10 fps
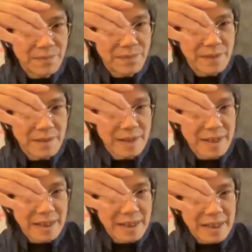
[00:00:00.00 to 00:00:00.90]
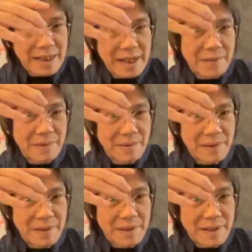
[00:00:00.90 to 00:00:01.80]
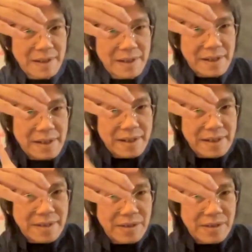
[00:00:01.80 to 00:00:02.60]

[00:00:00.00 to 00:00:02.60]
okay, now this